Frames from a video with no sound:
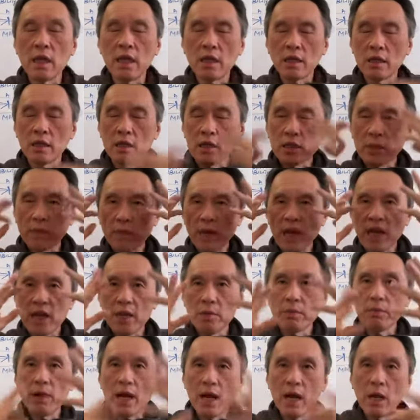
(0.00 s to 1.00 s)
this
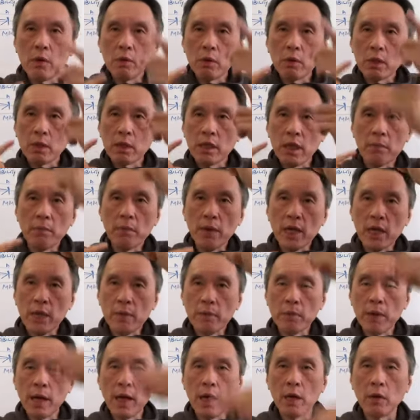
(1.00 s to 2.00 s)
mind power, that mind
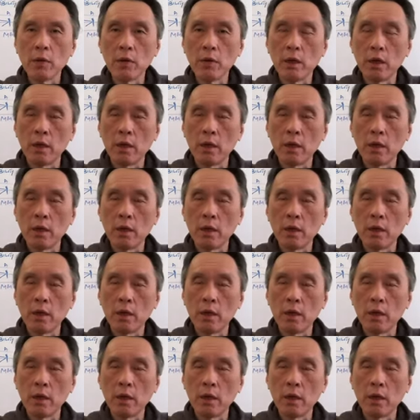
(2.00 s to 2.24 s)
power.